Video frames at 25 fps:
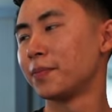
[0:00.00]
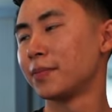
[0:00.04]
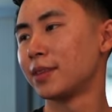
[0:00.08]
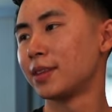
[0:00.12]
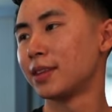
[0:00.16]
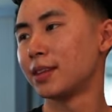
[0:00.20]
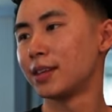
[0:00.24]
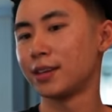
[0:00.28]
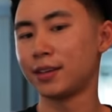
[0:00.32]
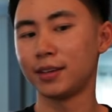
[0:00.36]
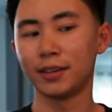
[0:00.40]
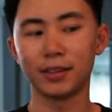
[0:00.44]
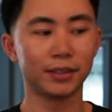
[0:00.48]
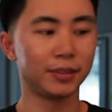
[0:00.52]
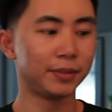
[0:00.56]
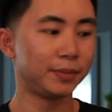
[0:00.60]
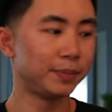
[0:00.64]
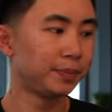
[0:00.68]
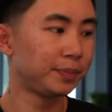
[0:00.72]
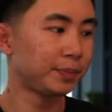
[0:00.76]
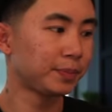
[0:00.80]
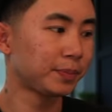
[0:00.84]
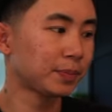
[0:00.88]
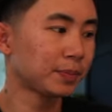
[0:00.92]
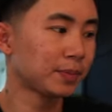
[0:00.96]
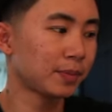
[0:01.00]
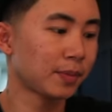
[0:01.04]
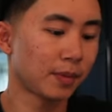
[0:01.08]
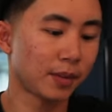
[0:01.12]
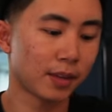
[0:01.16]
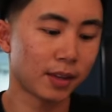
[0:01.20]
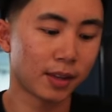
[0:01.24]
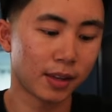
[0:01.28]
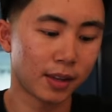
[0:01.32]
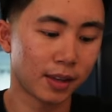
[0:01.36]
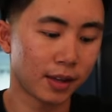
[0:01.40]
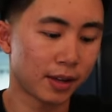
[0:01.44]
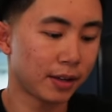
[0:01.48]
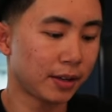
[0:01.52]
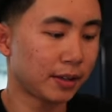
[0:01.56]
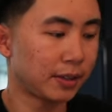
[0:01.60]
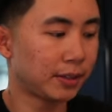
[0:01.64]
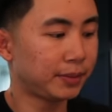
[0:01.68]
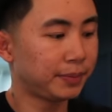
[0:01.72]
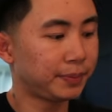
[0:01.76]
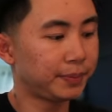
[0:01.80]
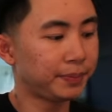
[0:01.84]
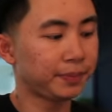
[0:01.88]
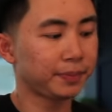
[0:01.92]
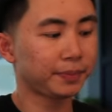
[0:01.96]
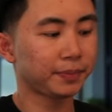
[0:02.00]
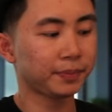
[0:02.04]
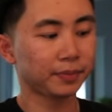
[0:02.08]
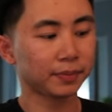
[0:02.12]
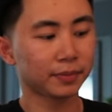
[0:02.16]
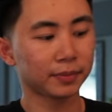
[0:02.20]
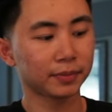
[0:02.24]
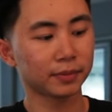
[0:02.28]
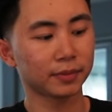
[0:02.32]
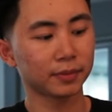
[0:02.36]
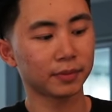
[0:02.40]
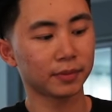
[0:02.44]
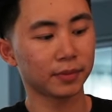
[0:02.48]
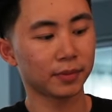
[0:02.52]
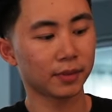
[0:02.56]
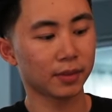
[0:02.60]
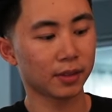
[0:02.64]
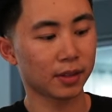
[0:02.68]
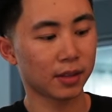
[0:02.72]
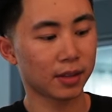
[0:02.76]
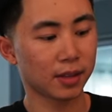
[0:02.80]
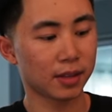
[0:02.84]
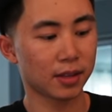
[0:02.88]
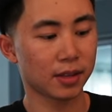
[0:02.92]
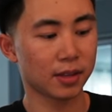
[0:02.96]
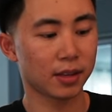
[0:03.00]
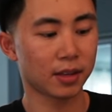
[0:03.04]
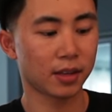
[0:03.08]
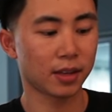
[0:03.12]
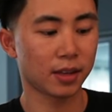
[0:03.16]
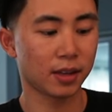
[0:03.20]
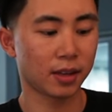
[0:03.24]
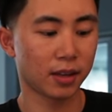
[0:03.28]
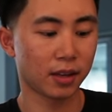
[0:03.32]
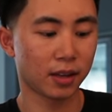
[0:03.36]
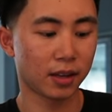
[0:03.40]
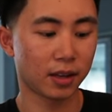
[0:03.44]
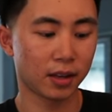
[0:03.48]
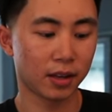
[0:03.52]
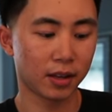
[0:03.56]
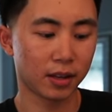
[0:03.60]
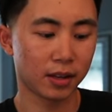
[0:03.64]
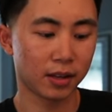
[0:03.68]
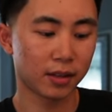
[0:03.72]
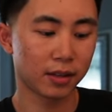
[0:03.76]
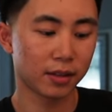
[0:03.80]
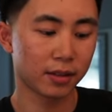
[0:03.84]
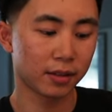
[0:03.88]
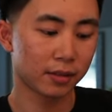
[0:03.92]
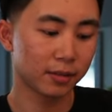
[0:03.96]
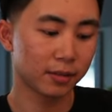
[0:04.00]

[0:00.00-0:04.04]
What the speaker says: No words are spoken by the person on screen.